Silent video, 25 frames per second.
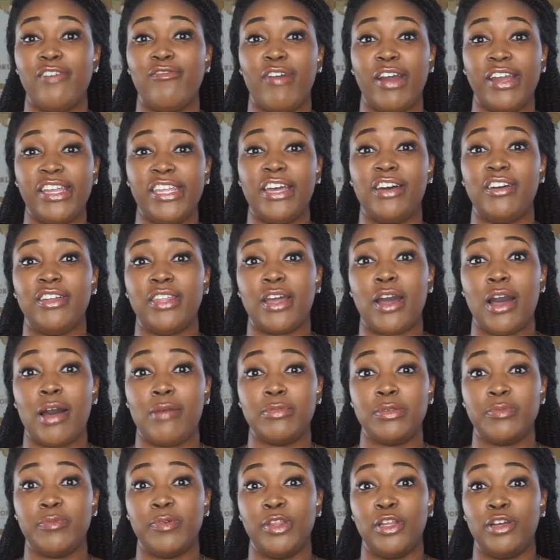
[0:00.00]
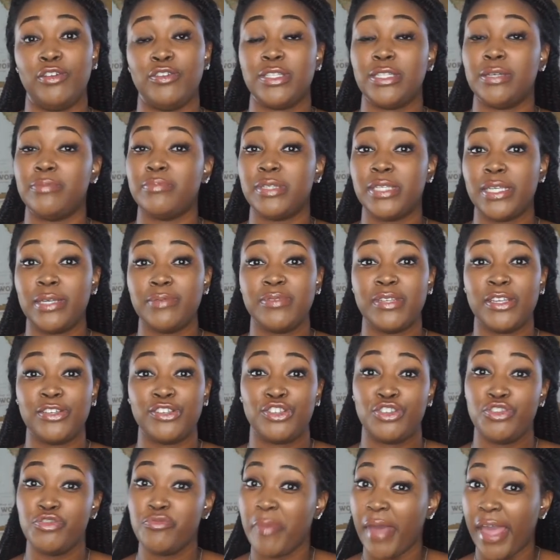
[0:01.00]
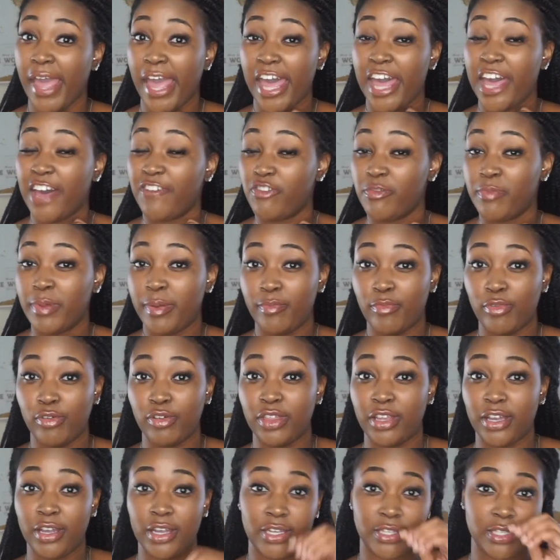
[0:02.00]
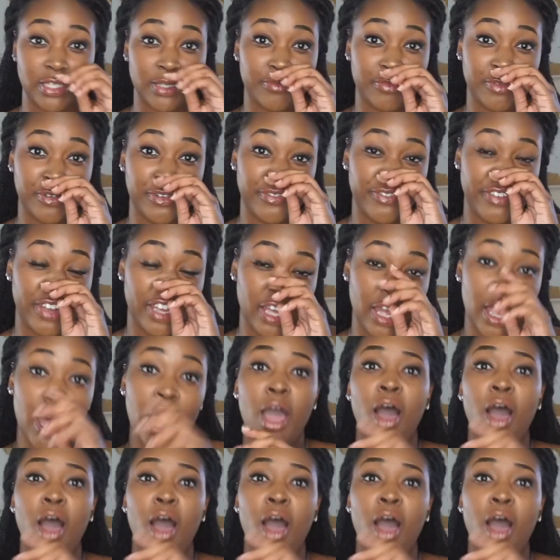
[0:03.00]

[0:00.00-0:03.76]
write down in the comments below some tips that you may have for people who are looking to move in.